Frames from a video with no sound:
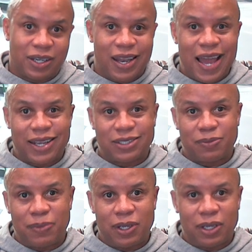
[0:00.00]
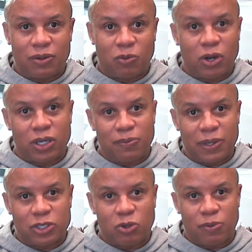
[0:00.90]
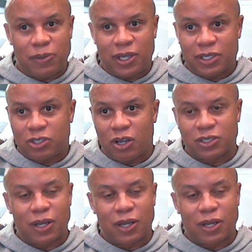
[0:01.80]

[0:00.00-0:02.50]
a liking to me and wanted to mentor me and saw